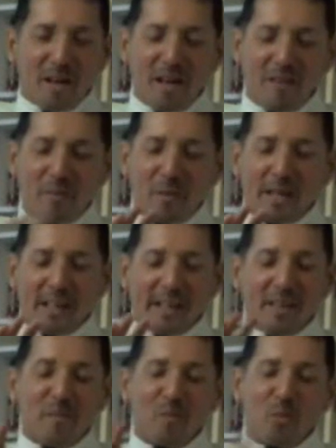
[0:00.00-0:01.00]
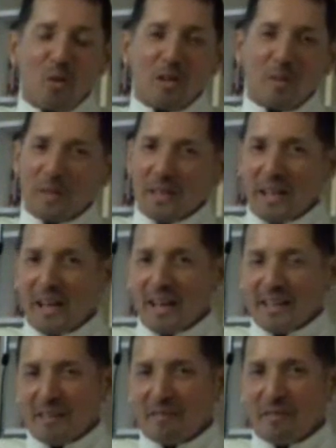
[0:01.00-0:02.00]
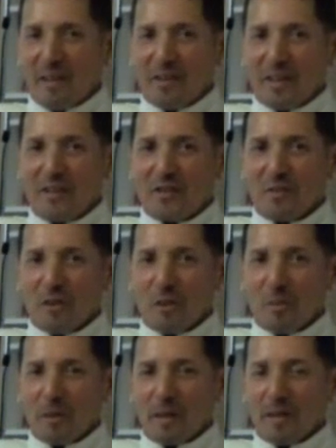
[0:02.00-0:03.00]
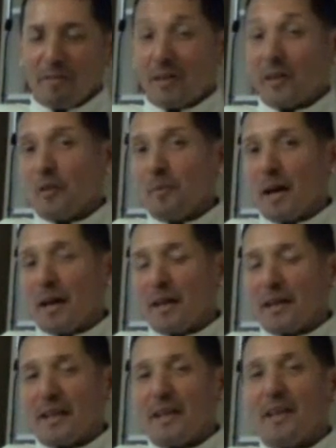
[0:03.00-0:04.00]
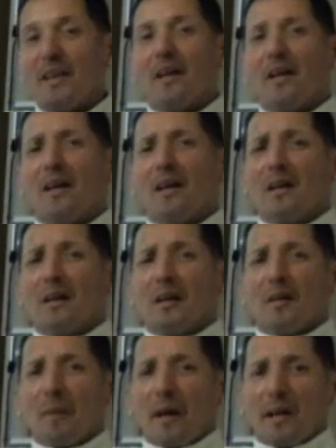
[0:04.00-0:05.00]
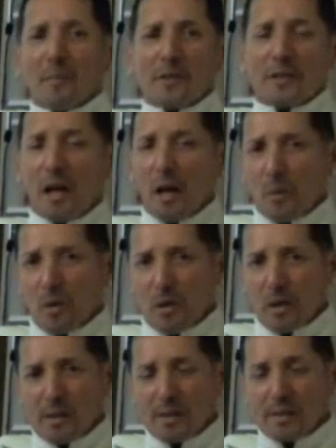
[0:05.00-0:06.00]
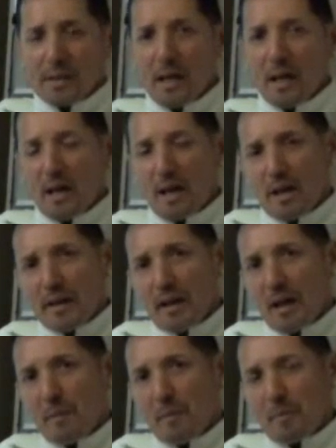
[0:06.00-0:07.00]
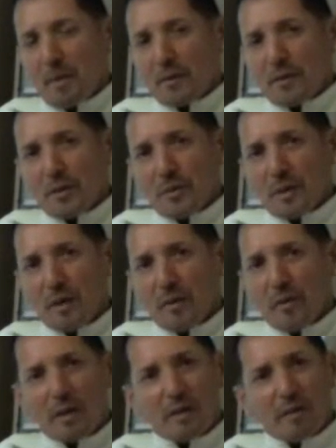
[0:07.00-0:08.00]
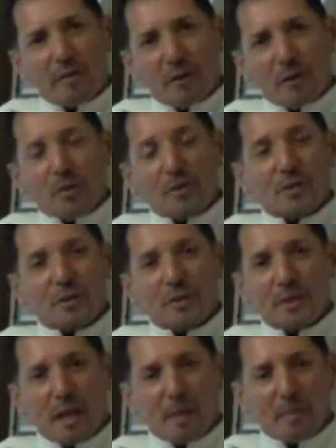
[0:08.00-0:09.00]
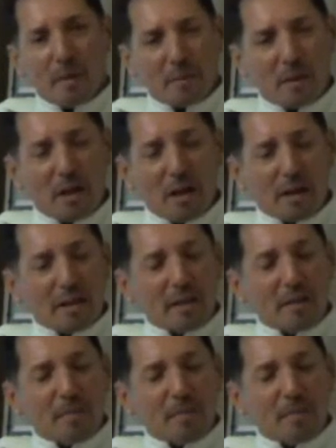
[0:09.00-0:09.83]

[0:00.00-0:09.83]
Hi everybody, welcome to the Idea Foundation for the Benefit of Humanity. My name is Guy Juarez and I'm about to do another interview with Suzanne Babcock.